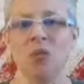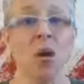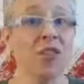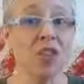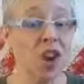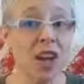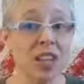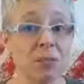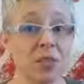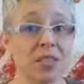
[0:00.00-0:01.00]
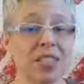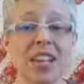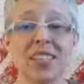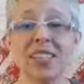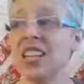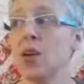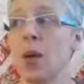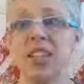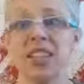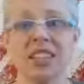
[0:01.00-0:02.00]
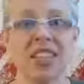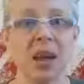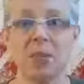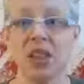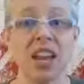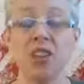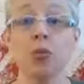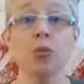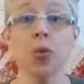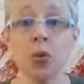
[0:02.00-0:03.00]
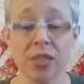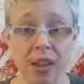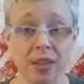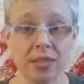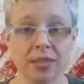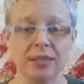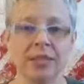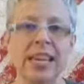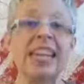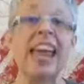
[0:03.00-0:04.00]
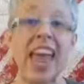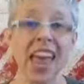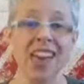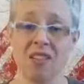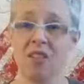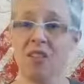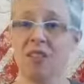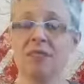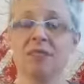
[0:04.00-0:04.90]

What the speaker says: One of our Gospels says that he went into the temple and threw things in anger.